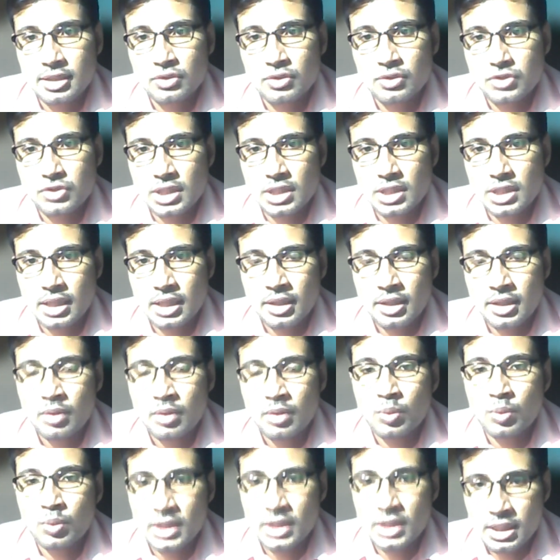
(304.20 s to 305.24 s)
to Sri
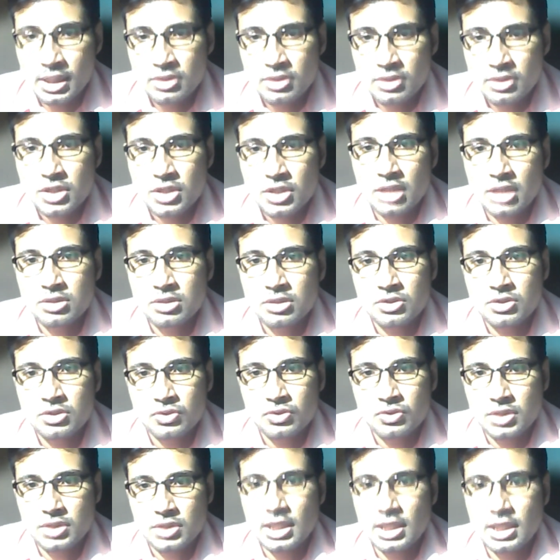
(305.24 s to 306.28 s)
Lanka within changes
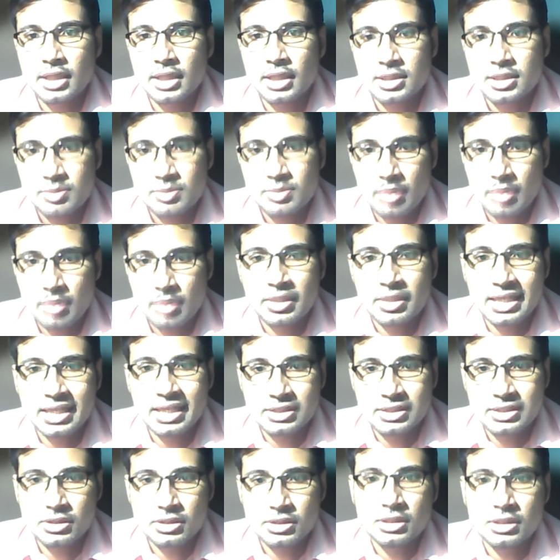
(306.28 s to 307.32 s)
to Sri Lanka's public
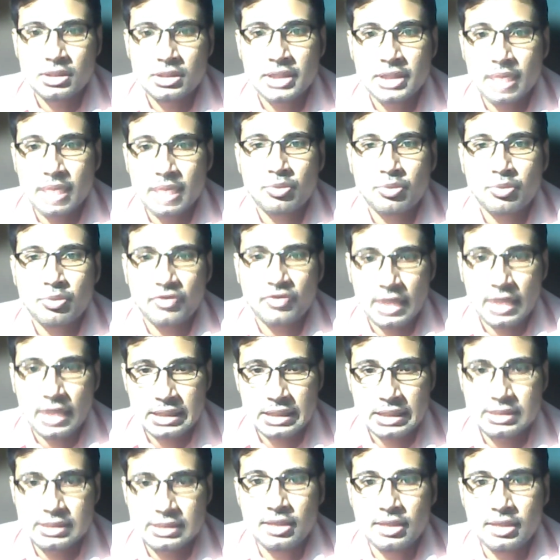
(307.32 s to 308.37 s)
external debt profile
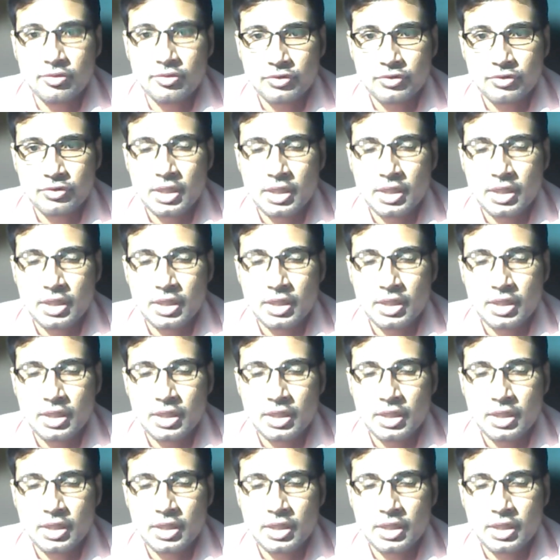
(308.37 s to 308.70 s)
itself.